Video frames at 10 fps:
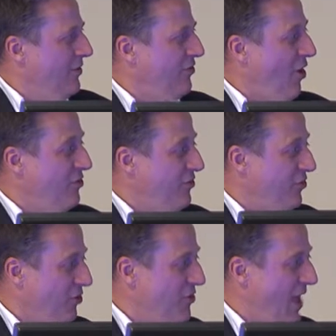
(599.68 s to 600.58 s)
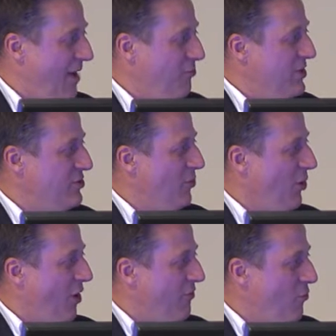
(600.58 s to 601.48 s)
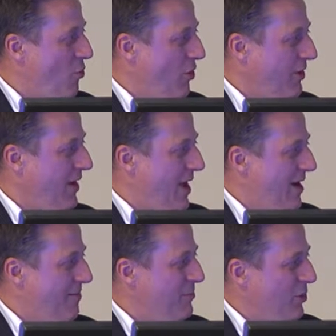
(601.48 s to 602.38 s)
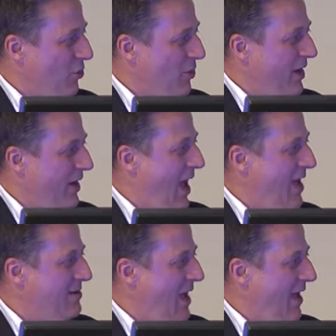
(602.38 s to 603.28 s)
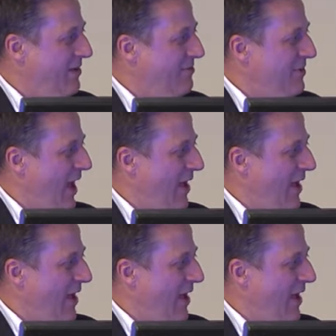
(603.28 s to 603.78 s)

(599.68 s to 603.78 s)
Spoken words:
So to do that, we do a lot of work looking at